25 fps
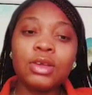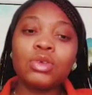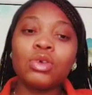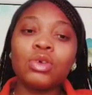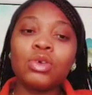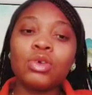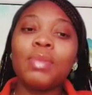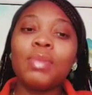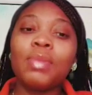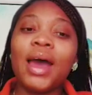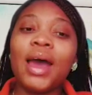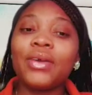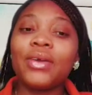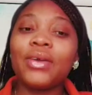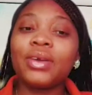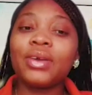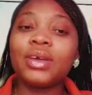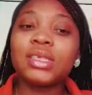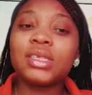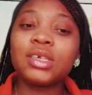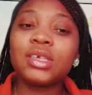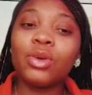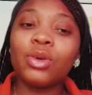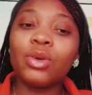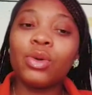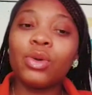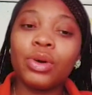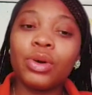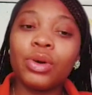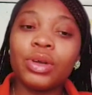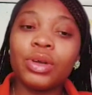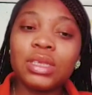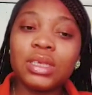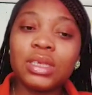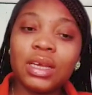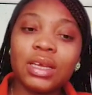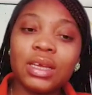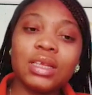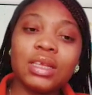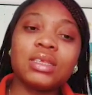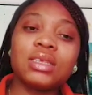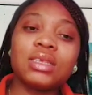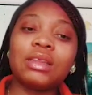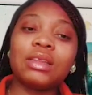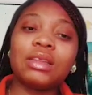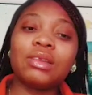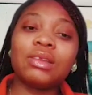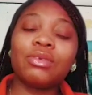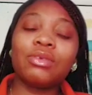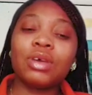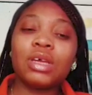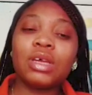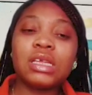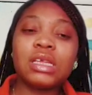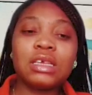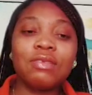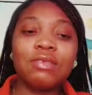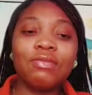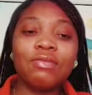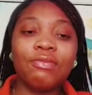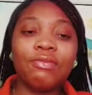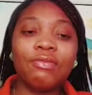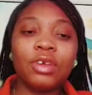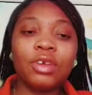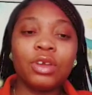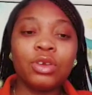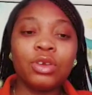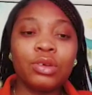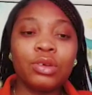by creating content and creating videos